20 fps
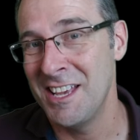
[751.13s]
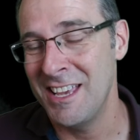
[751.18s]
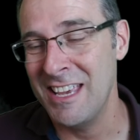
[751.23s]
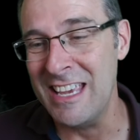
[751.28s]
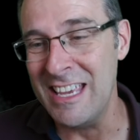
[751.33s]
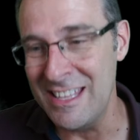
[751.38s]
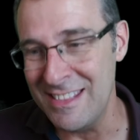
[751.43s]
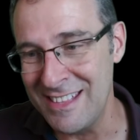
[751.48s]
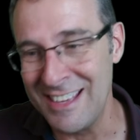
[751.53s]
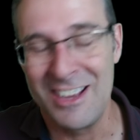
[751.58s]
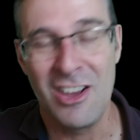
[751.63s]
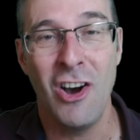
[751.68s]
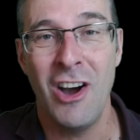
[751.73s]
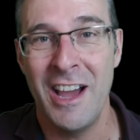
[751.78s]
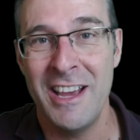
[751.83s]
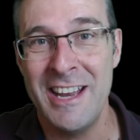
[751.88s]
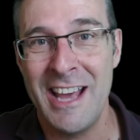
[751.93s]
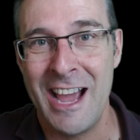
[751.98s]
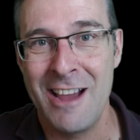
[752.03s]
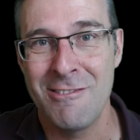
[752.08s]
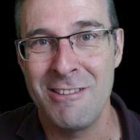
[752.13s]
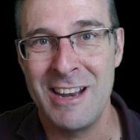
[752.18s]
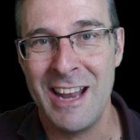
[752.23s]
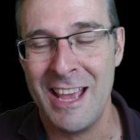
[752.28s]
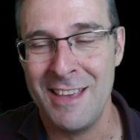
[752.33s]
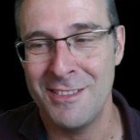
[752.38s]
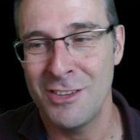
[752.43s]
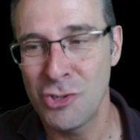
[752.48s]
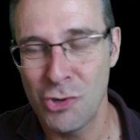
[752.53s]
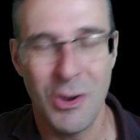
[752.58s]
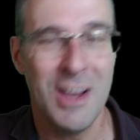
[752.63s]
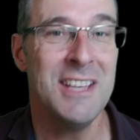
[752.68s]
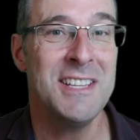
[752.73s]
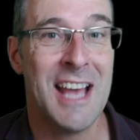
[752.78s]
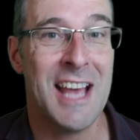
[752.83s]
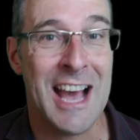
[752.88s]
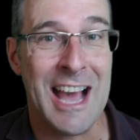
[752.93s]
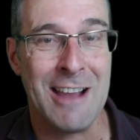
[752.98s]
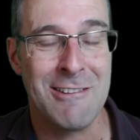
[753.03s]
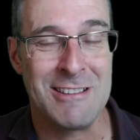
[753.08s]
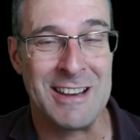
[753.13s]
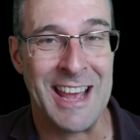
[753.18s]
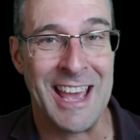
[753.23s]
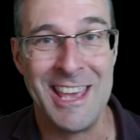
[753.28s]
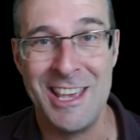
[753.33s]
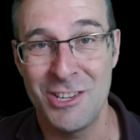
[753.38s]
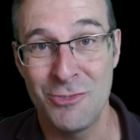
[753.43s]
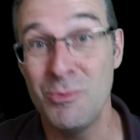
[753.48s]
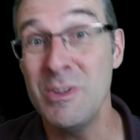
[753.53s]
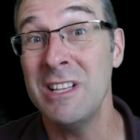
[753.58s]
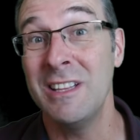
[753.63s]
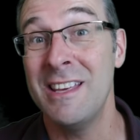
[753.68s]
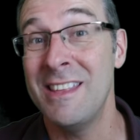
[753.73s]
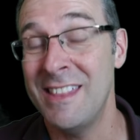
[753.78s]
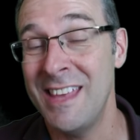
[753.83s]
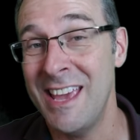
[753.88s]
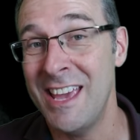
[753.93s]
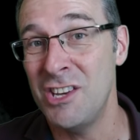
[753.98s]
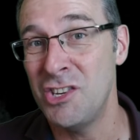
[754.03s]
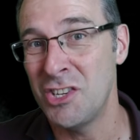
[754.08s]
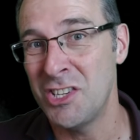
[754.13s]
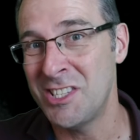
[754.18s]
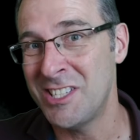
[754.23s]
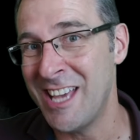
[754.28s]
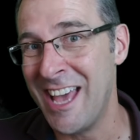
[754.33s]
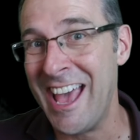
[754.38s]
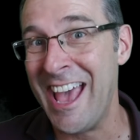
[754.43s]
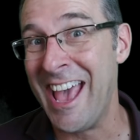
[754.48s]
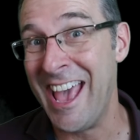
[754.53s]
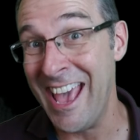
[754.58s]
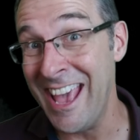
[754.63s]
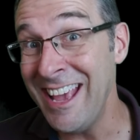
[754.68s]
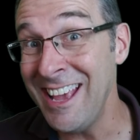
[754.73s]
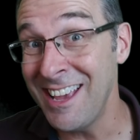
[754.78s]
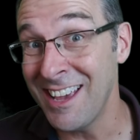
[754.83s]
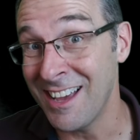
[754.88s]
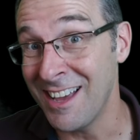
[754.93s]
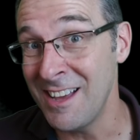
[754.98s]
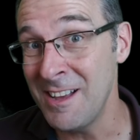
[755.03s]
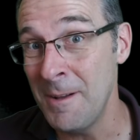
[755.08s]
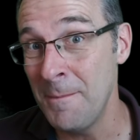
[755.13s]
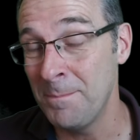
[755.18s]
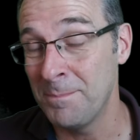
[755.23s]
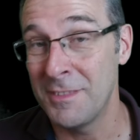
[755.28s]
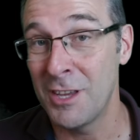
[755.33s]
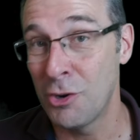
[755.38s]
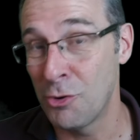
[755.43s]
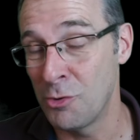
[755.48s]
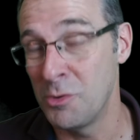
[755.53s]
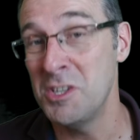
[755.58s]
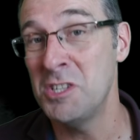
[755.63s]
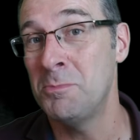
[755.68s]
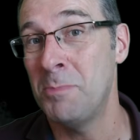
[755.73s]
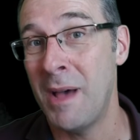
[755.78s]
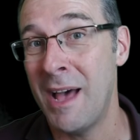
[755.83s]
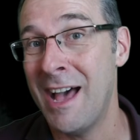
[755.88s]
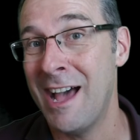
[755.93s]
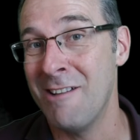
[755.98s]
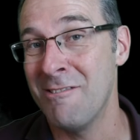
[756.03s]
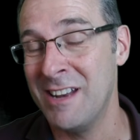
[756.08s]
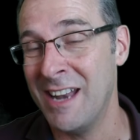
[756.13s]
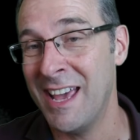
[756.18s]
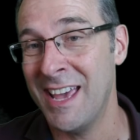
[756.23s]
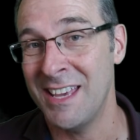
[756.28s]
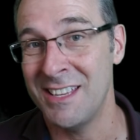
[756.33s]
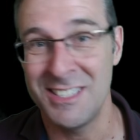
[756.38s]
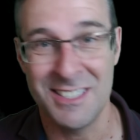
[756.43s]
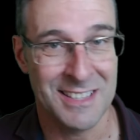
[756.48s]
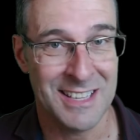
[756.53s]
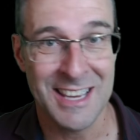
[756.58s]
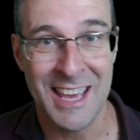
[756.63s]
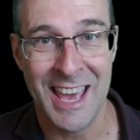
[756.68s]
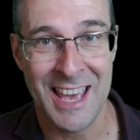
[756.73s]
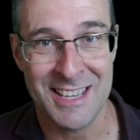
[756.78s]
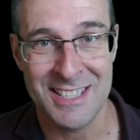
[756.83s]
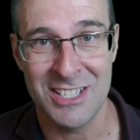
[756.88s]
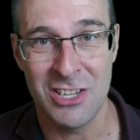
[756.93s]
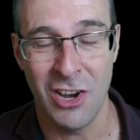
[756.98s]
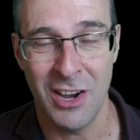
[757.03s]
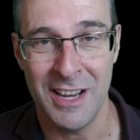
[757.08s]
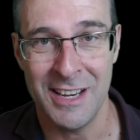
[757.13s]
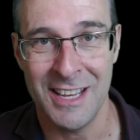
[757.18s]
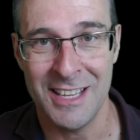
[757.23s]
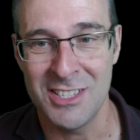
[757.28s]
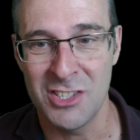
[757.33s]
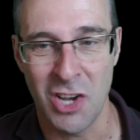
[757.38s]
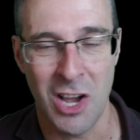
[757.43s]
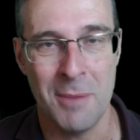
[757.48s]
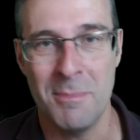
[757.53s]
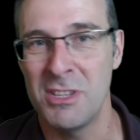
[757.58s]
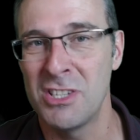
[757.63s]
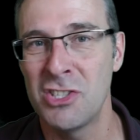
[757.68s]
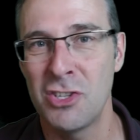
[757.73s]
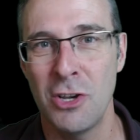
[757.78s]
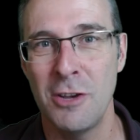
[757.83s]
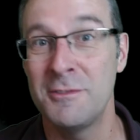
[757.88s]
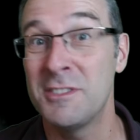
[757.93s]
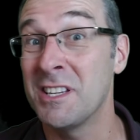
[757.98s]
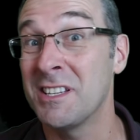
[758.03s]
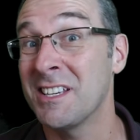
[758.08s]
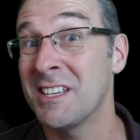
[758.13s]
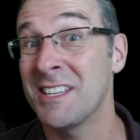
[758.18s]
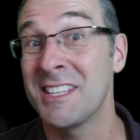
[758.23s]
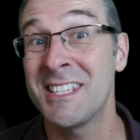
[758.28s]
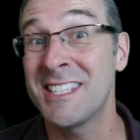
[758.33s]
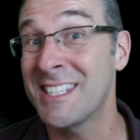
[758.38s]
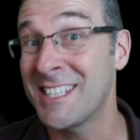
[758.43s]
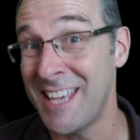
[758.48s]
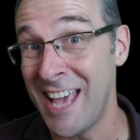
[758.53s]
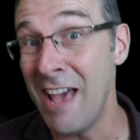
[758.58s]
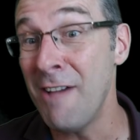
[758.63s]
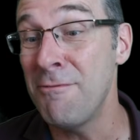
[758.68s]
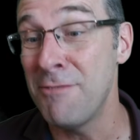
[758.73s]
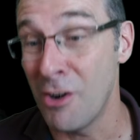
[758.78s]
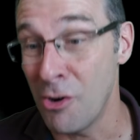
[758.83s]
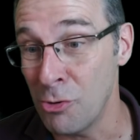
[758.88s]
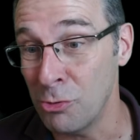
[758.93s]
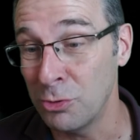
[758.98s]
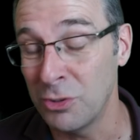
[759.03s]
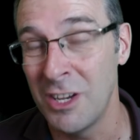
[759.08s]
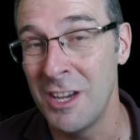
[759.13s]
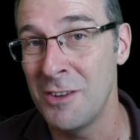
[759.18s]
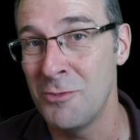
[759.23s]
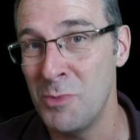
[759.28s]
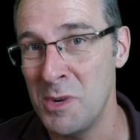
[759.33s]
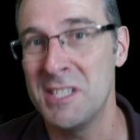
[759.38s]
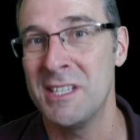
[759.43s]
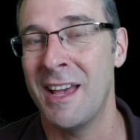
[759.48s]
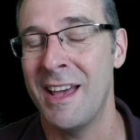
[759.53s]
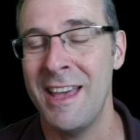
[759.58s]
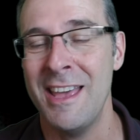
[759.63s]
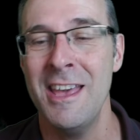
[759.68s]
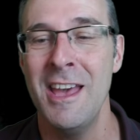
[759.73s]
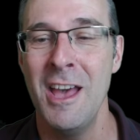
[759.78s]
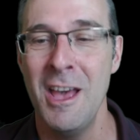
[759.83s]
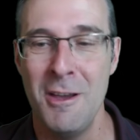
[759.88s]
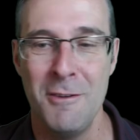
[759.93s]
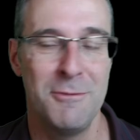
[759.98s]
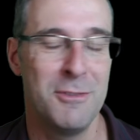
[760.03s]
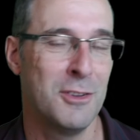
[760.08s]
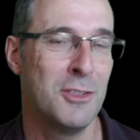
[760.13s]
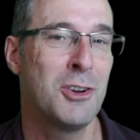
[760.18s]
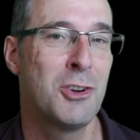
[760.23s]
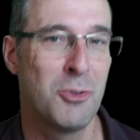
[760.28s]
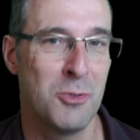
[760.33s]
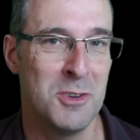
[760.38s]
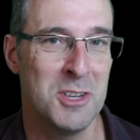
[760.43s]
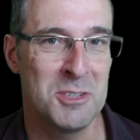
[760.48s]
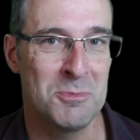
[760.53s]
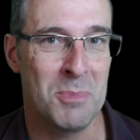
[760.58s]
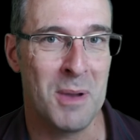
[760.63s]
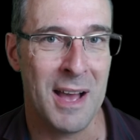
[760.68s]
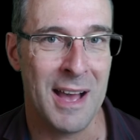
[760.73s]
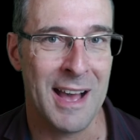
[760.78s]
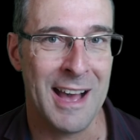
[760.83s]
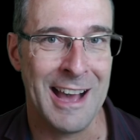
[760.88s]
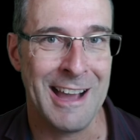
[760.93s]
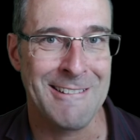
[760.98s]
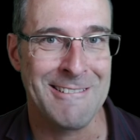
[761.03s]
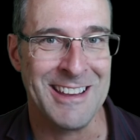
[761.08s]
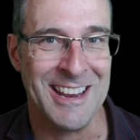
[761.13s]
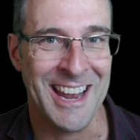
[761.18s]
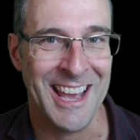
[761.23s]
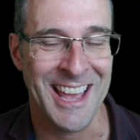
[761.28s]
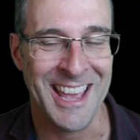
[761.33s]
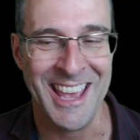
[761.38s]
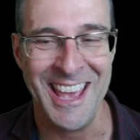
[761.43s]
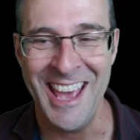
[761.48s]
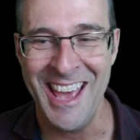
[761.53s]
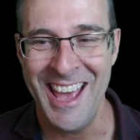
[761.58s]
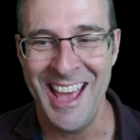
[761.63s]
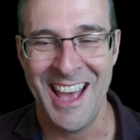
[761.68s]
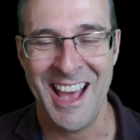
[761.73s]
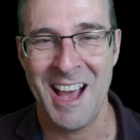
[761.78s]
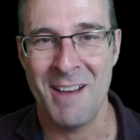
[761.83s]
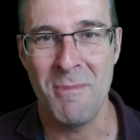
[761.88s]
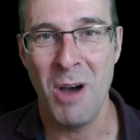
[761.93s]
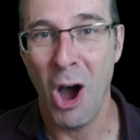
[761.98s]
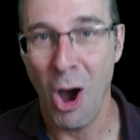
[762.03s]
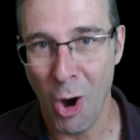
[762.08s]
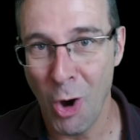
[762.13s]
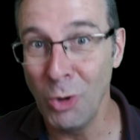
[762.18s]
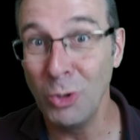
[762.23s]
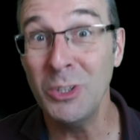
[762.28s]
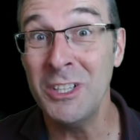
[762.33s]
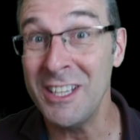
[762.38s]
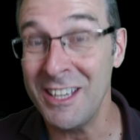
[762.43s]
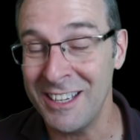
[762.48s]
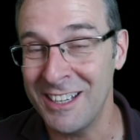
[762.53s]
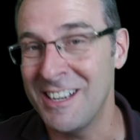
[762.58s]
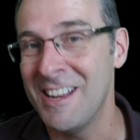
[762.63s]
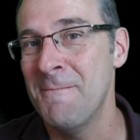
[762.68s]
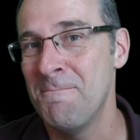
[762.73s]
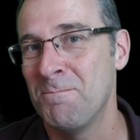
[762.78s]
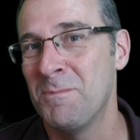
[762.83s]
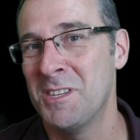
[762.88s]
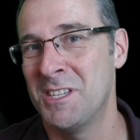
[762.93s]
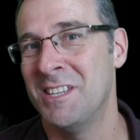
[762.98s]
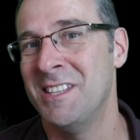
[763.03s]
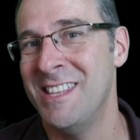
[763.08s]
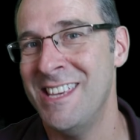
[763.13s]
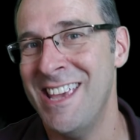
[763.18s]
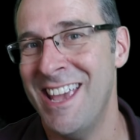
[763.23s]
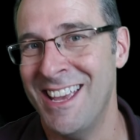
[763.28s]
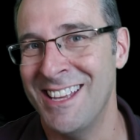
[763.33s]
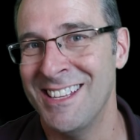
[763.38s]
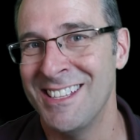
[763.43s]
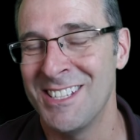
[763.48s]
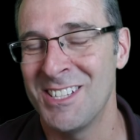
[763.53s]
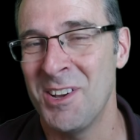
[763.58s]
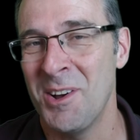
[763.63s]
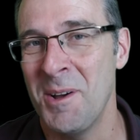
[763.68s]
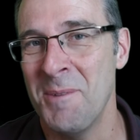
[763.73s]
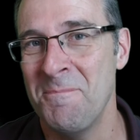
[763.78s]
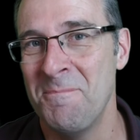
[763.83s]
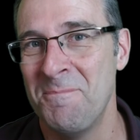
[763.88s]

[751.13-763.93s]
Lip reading: in the guide RNA. The tracer RNA is really there just to anchor the CRISPR RNA to the Cas9 enzyme. It serves as a scaffold, we say, for the CRISPR RNA, holding it to the enzyme.